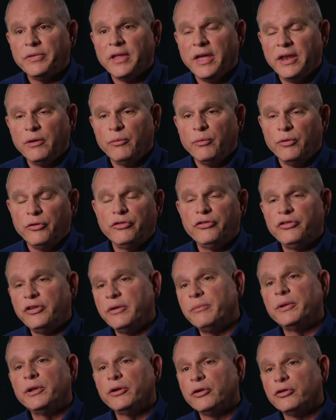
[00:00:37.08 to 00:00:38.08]
and it was
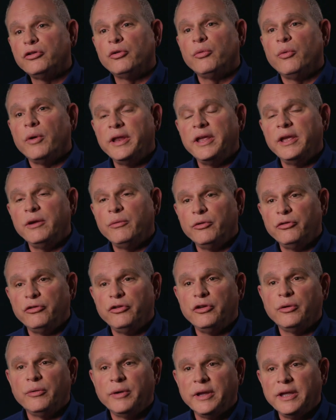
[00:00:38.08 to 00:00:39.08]
similar to what he was
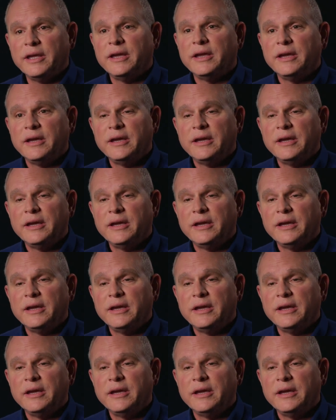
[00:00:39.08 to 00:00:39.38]
doing.